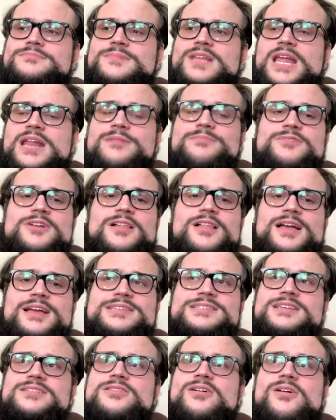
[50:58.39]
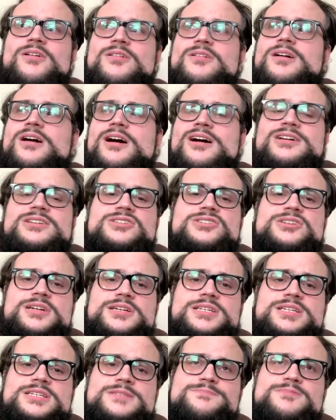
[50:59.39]
and I'm realizing the whole
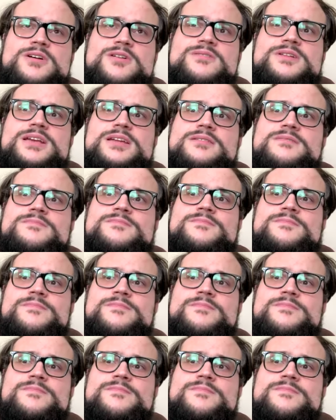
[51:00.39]
contract is broken.